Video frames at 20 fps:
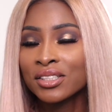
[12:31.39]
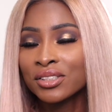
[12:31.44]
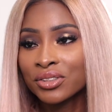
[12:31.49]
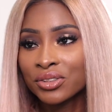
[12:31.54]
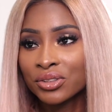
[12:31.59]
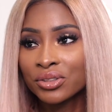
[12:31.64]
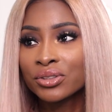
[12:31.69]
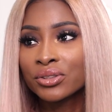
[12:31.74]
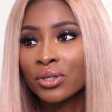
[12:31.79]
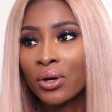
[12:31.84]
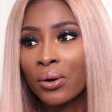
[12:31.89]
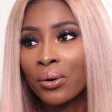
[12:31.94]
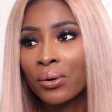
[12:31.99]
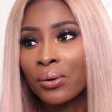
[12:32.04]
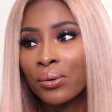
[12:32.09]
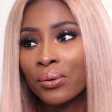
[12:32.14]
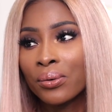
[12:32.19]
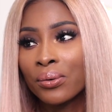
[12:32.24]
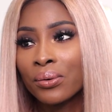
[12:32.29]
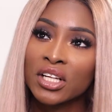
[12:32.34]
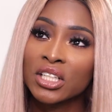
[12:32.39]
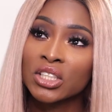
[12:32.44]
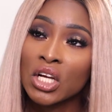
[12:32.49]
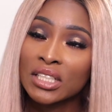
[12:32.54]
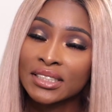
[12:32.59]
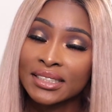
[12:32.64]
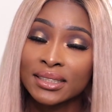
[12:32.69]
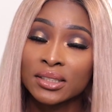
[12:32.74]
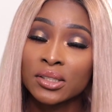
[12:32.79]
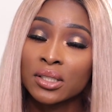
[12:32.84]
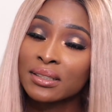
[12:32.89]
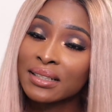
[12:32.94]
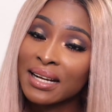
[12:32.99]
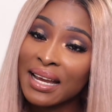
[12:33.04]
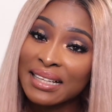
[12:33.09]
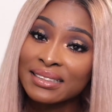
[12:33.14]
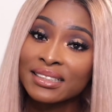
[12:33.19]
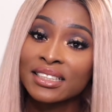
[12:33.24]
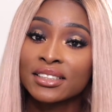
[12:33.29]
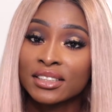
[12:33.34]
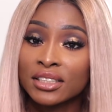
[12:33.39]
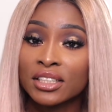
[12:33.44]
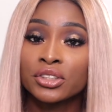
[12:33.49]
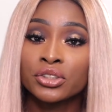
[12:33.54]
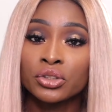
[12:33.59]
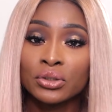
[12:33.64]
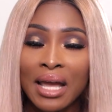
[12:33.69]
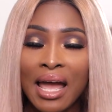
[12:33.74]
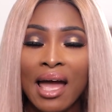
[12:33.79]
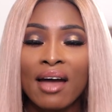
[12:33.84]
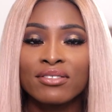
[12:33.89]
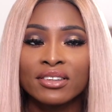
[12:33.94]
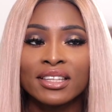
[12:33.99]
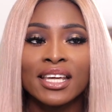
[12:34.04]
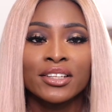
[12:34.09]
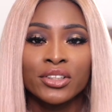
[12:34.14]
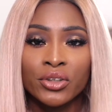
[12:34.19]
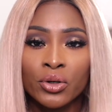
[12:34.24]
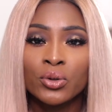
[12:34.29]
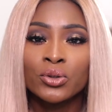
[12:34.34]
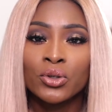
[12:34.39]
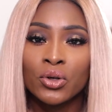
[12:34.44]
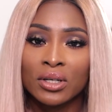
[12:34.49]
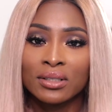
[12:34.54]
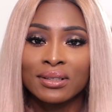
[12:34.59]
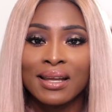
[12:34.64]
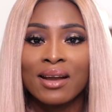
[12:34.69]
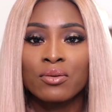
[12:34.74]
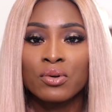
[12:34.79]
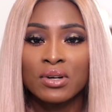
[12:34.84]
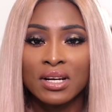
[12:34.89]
so the glosses look nice they, they, do have they do look like